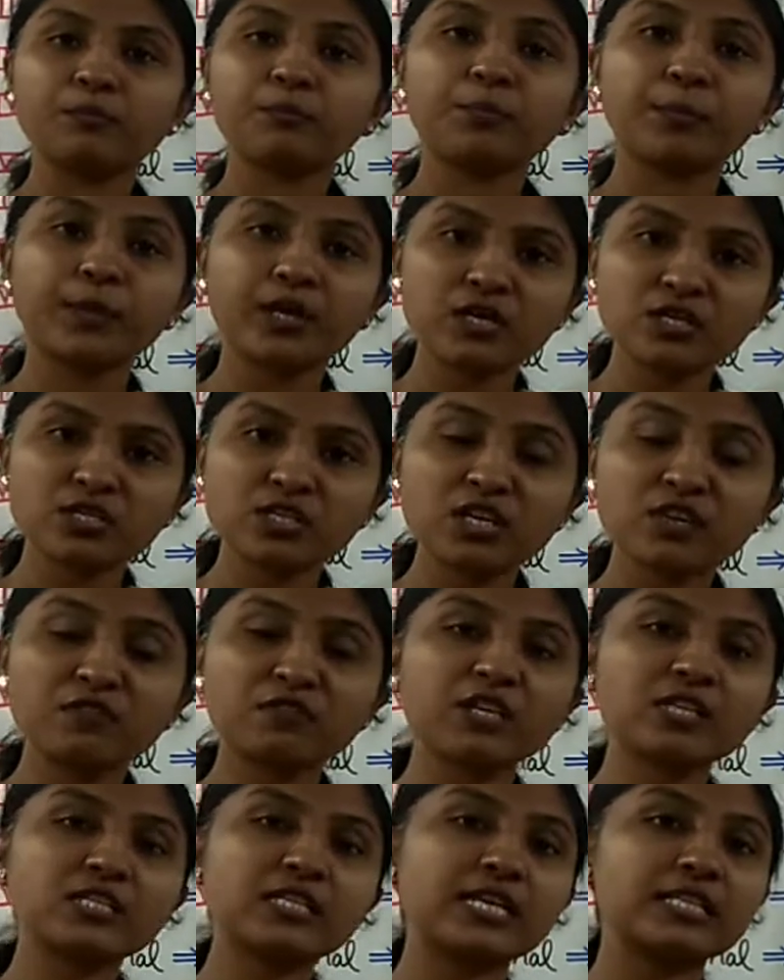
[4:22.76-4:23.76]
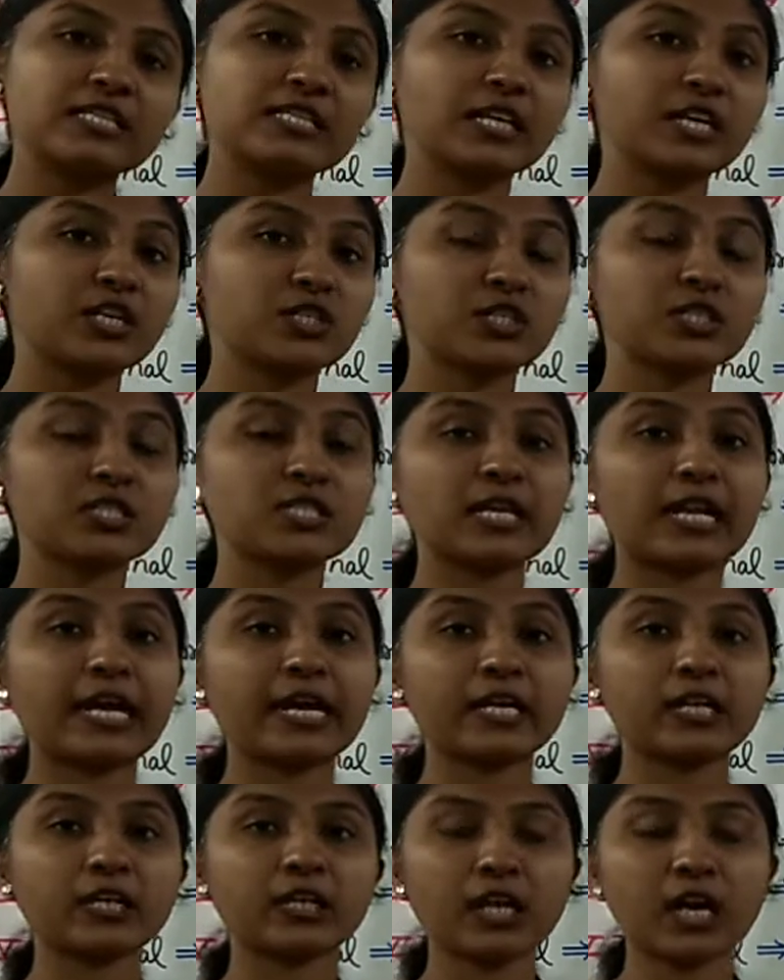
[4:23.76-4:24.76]
perceive the sensations
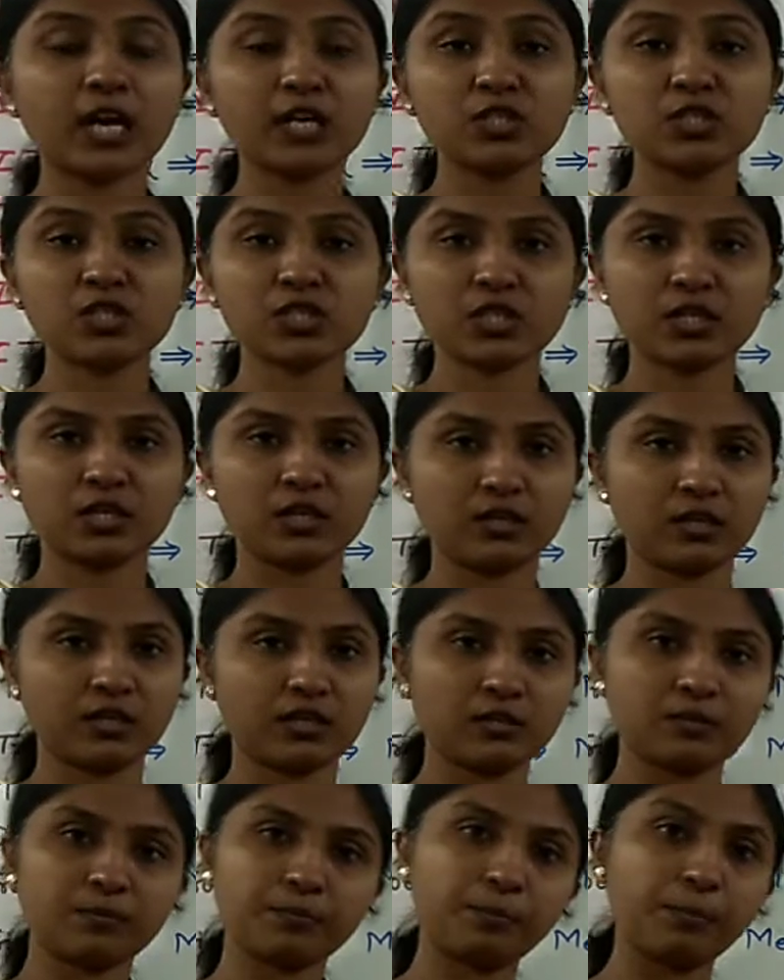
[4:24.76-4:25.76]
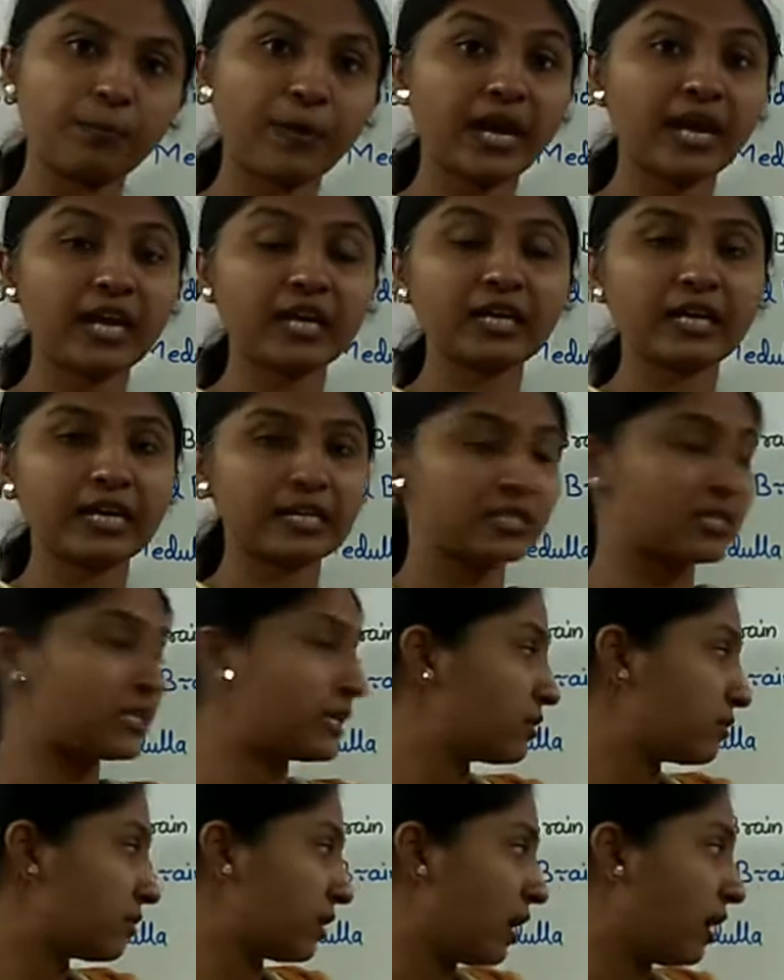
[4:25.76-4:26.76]
like touch, pain,
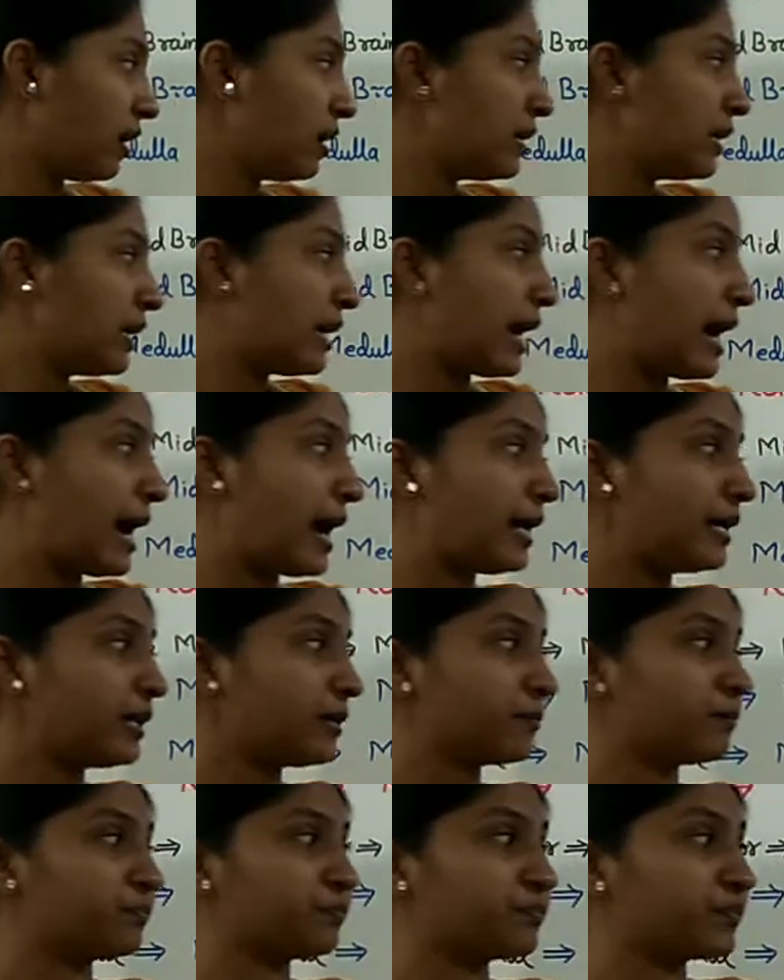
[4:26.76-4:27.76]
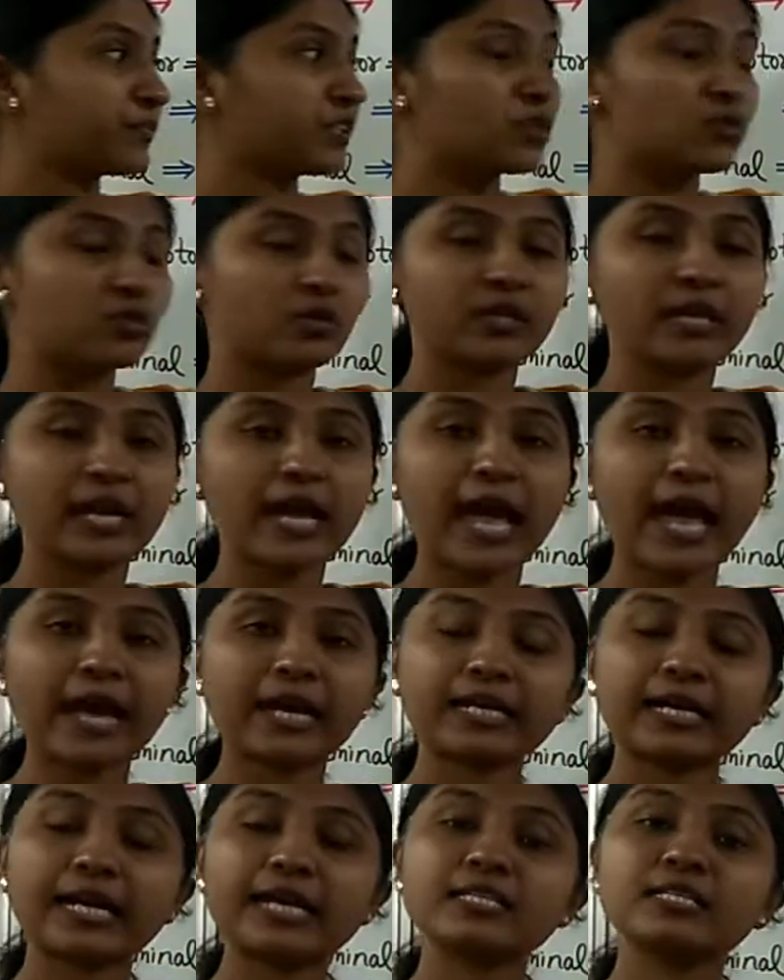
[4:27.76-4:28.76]
etc. and so they
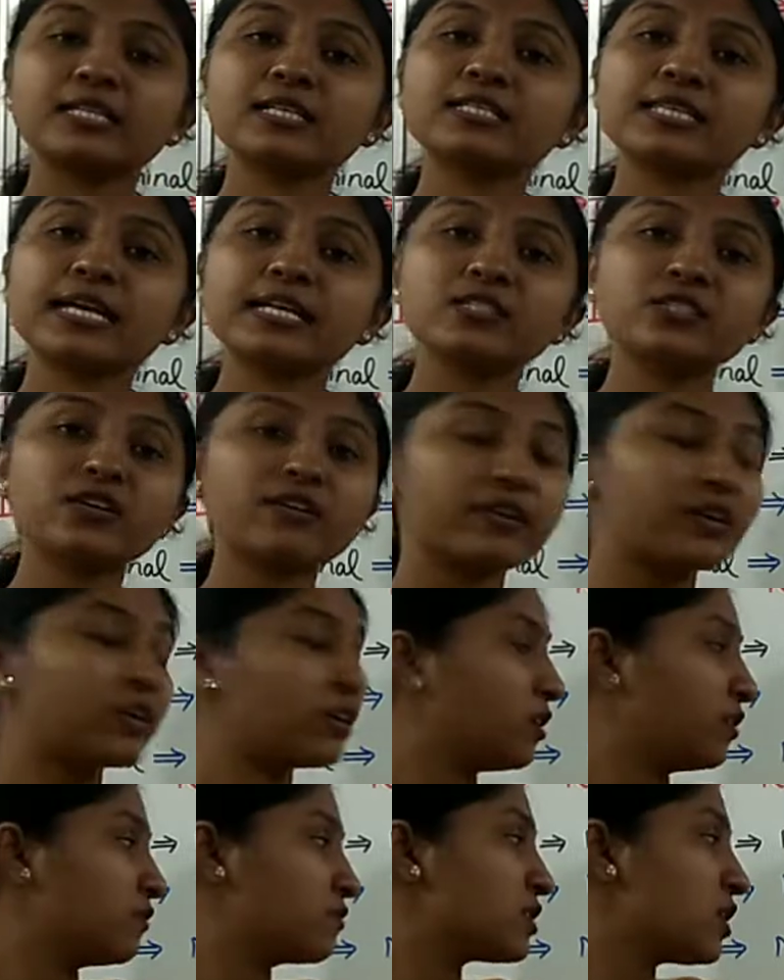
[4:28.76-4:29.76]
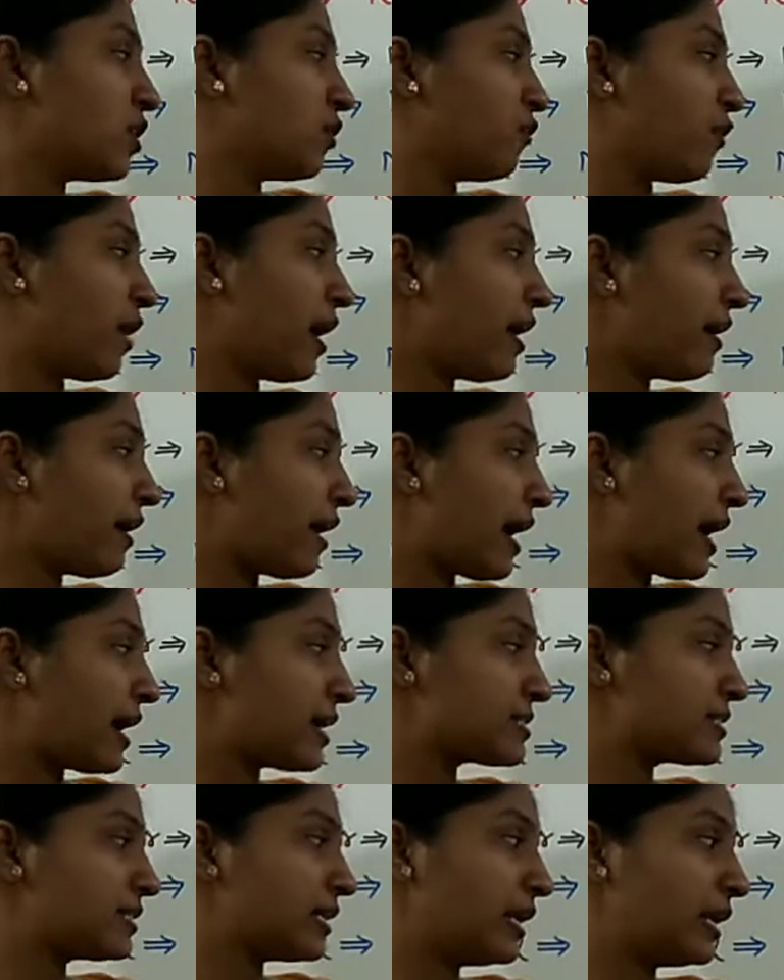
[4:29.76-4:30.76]
act as the sensory nerves.
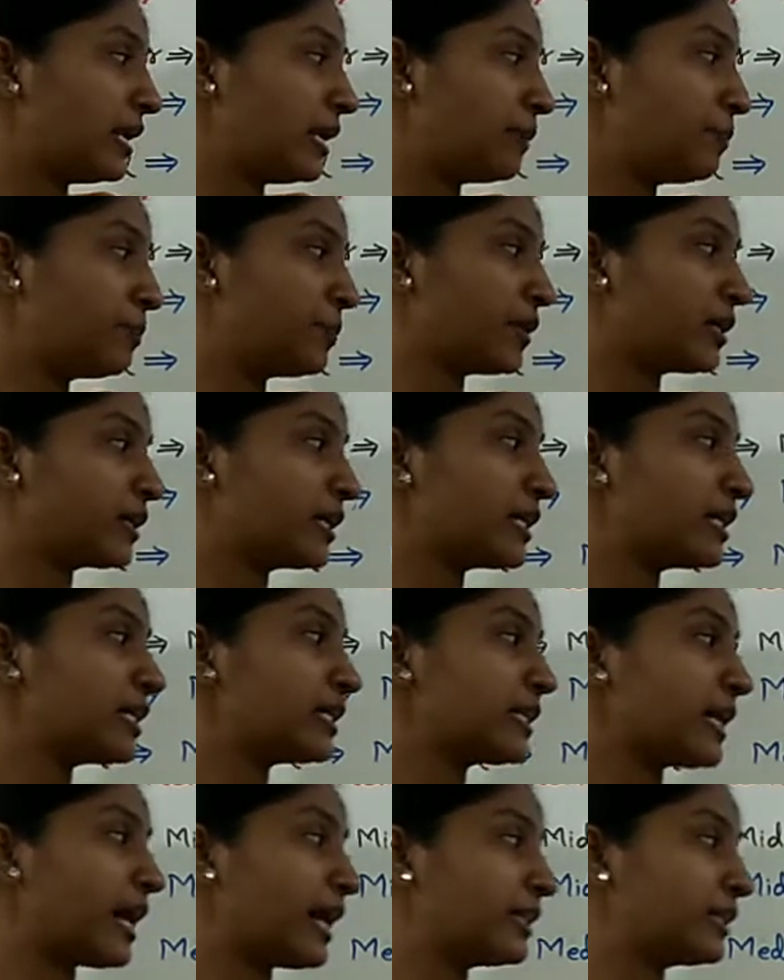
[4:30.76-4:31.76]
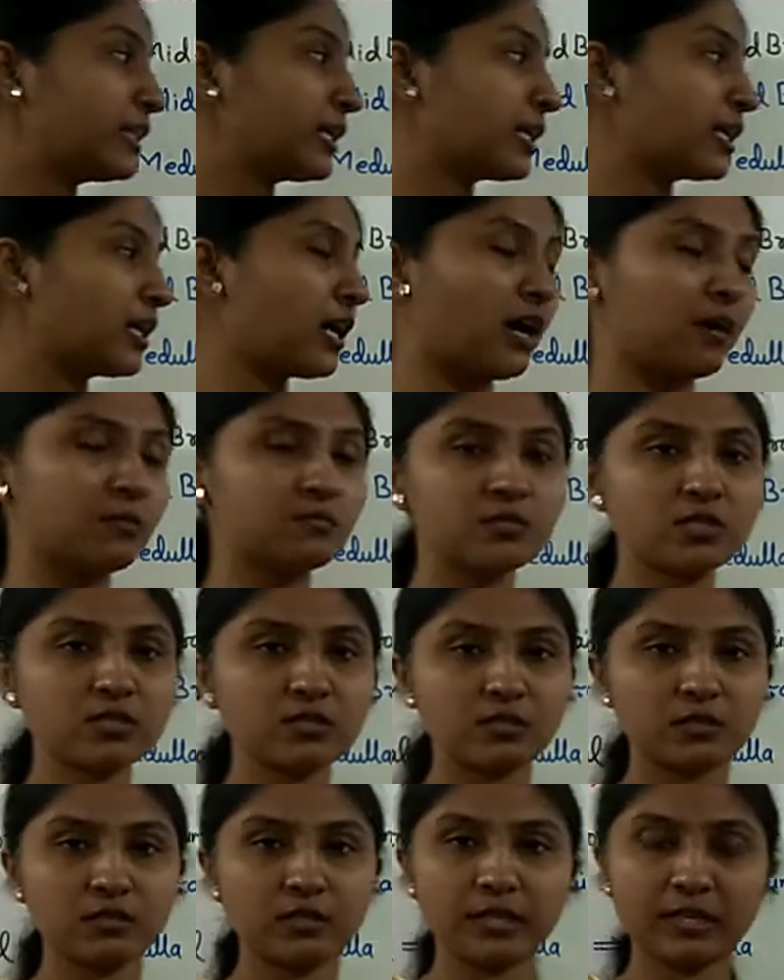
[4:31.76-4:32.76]
Whereas the lip, teeth and the gums,
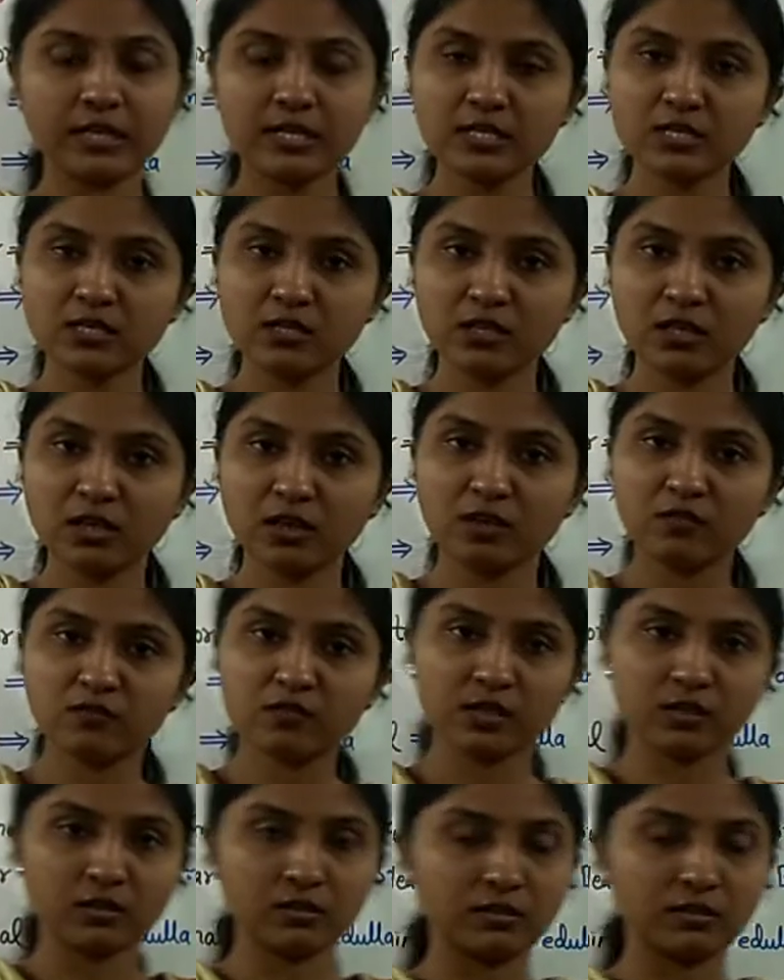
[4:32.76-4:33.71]
these nerves,